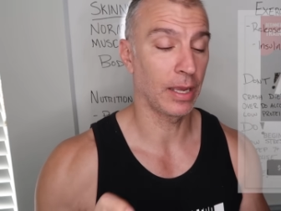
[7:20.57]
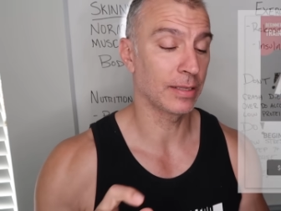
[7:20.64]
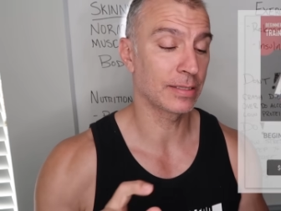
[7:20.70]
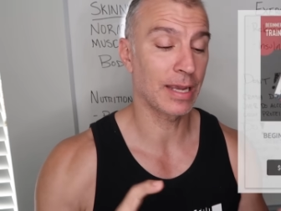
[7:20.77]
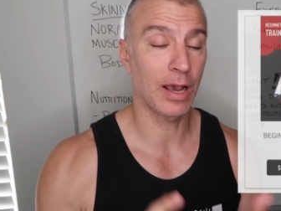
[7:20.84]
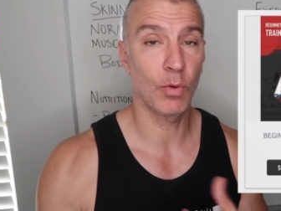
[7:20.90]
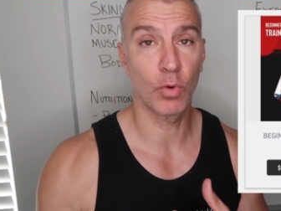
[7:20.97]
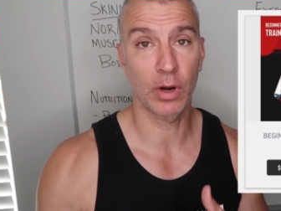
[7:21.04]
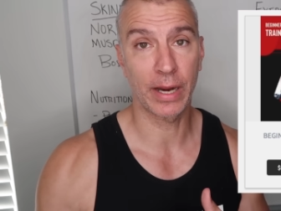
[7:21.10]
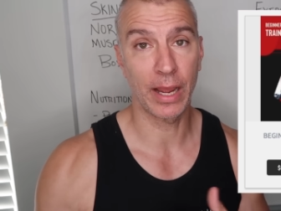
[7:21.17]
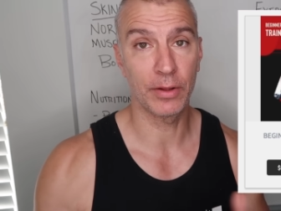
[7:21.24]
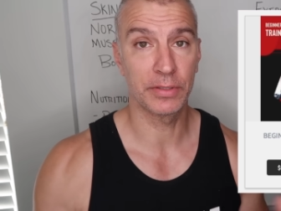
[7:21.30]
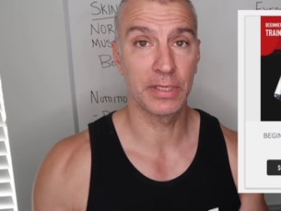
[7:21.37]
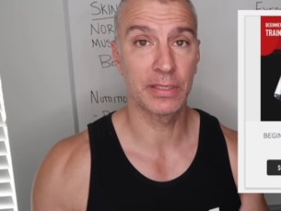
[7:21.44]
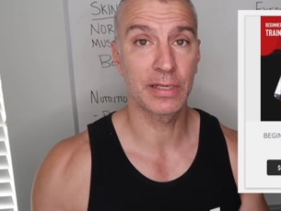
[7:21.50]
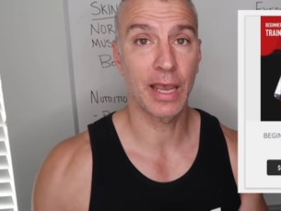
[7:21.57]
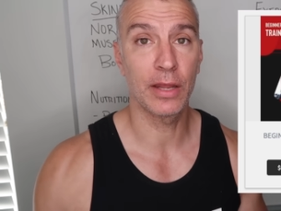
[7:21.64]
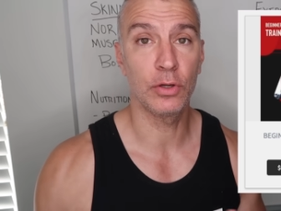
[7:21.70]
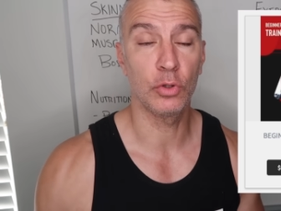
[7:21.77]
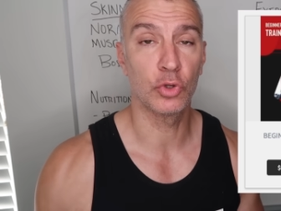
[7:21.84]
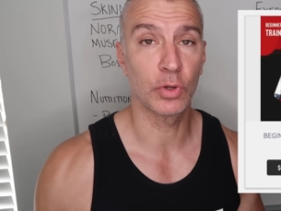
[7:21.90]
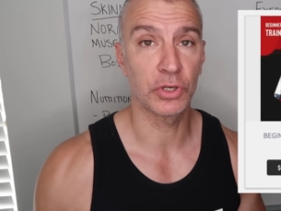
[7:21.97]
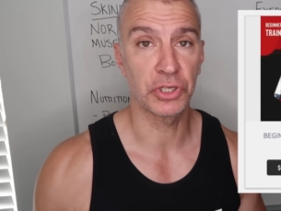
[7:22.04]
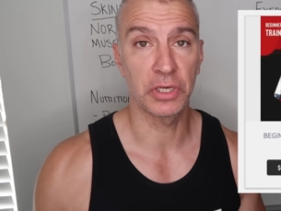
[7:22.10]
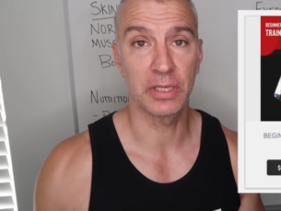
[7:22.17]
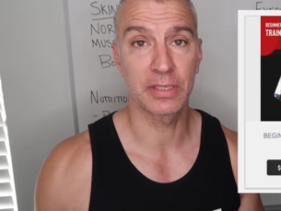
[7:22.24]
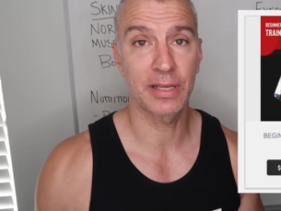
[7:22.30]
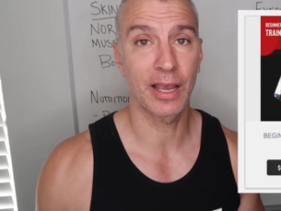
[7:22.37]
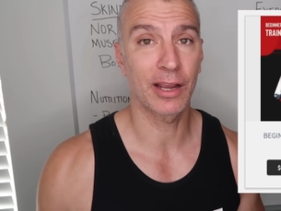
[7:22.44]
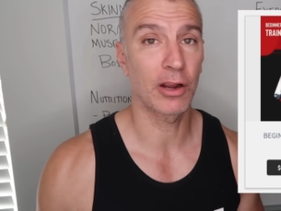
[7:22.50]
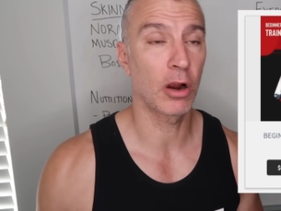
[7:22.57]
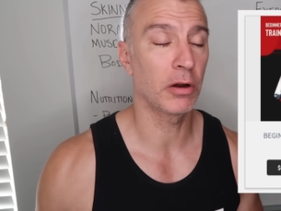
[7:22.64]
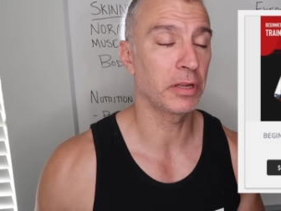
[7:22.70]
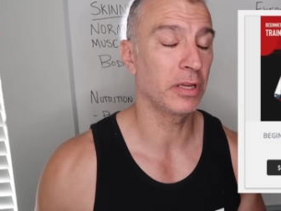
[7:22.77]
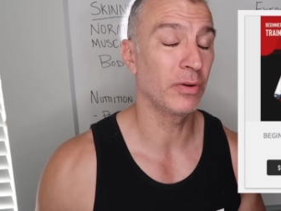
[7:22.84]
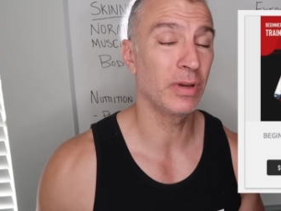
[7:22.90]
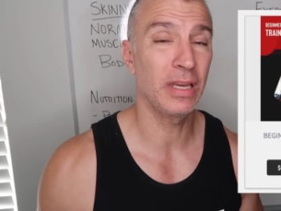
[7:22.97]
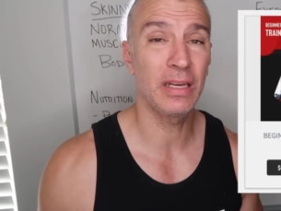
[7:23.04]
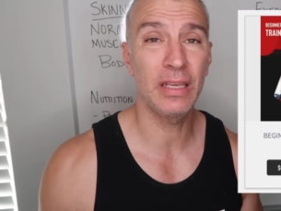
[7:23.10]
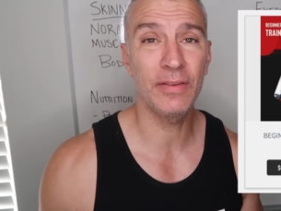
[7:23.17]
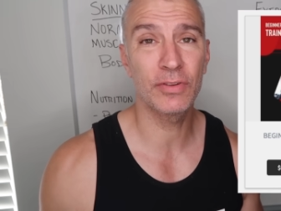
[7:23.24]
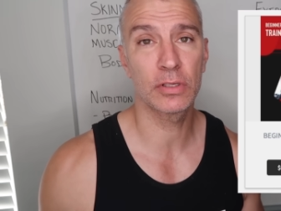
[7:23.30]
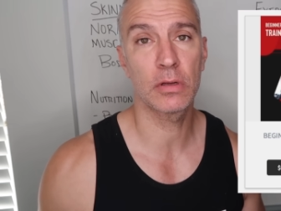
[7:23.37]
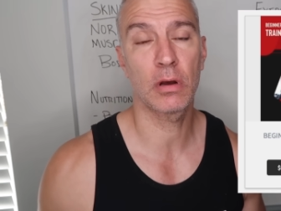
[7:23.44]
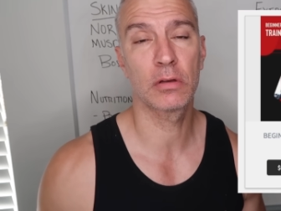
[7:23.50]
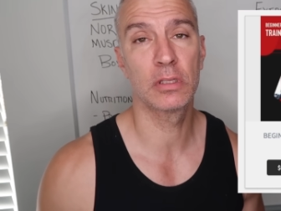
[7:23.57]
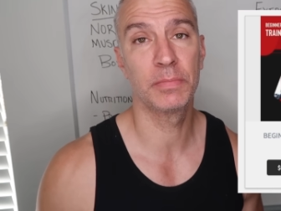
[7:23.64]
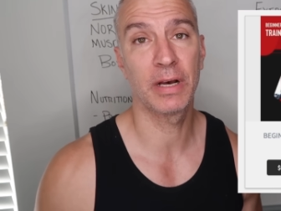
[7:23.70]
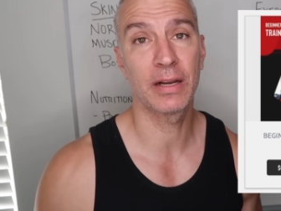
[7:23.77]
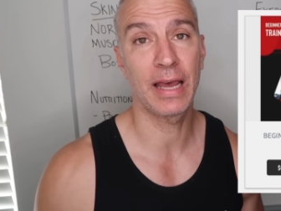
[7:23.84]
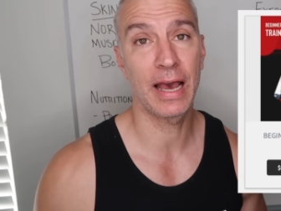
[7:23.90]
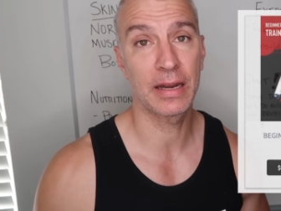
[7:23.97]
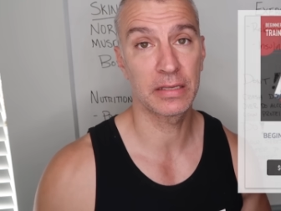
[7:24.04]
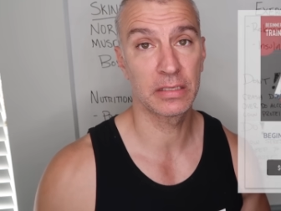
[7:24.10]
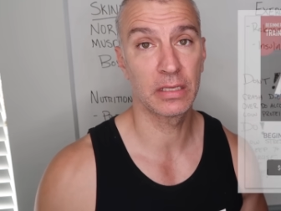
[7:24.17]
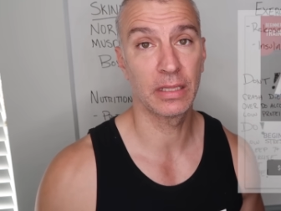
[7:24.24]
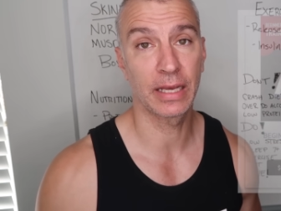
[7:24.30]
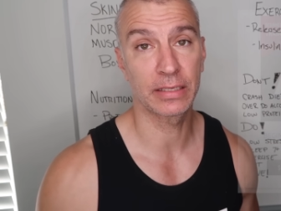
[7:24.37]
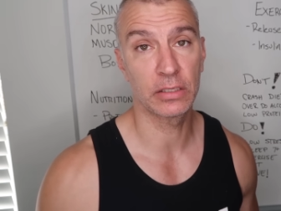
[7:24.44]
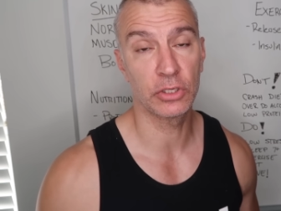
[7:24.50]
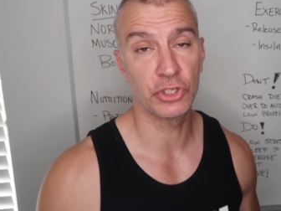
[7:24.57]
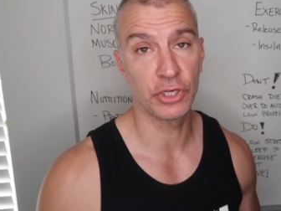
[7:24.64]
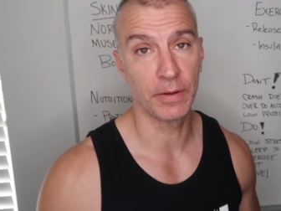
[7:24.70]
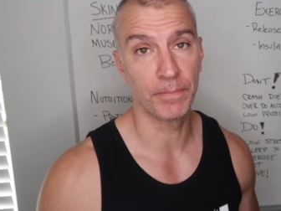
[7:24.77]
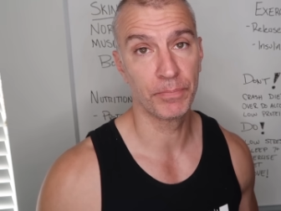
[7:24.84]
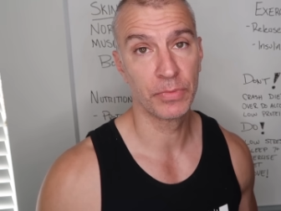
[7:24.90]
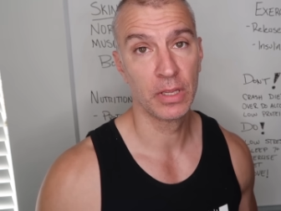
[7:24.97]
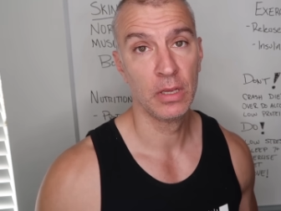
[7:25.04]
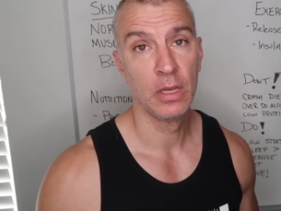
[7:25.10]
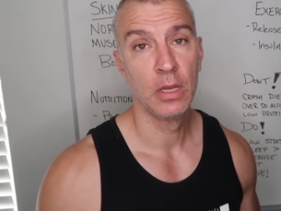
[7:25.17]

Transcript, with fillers: It's got workouts, it's got nutrition, it's got cardio. It even talks about how to select a gym.